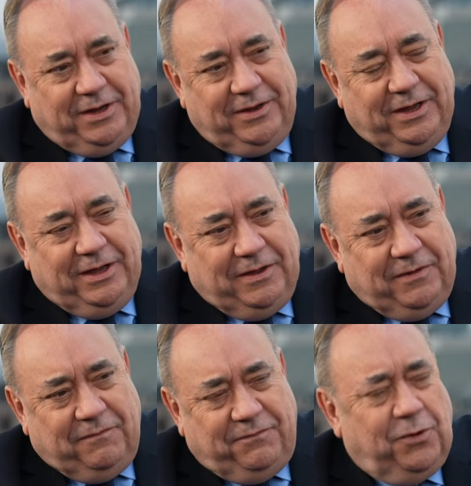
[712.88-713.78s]
uh, yeah.
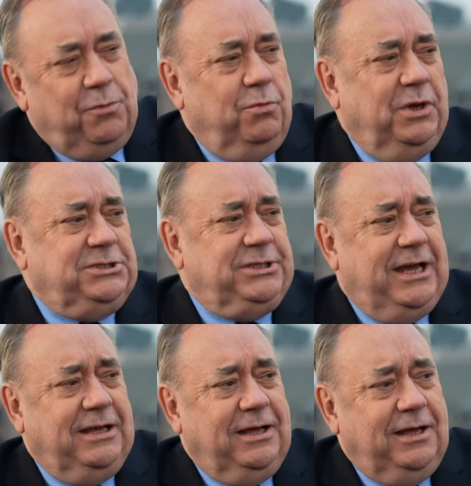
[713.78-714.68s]
film, which.
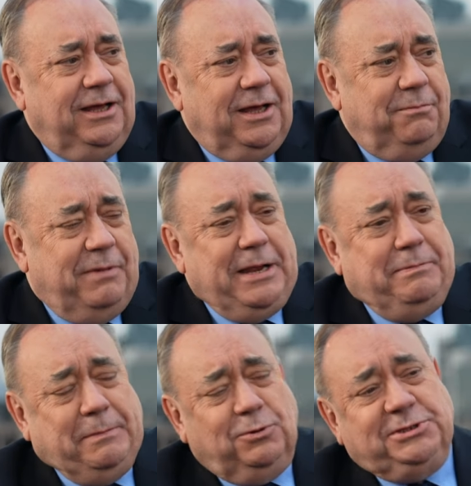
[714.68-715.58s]
Uh, many
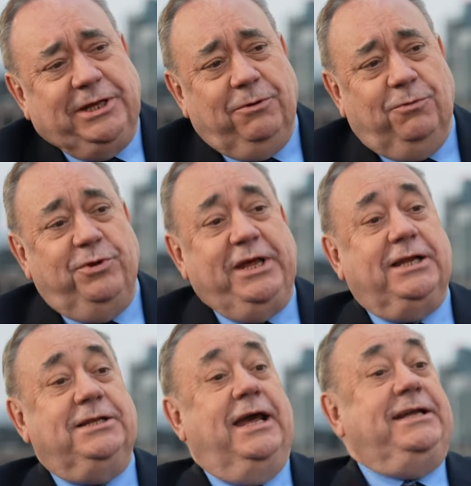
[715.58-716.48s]
people say
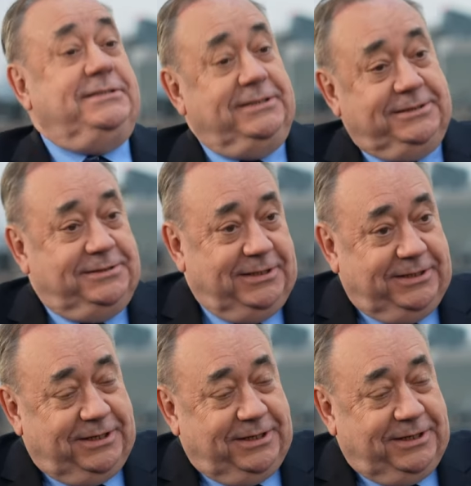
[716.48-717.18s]
reignited the,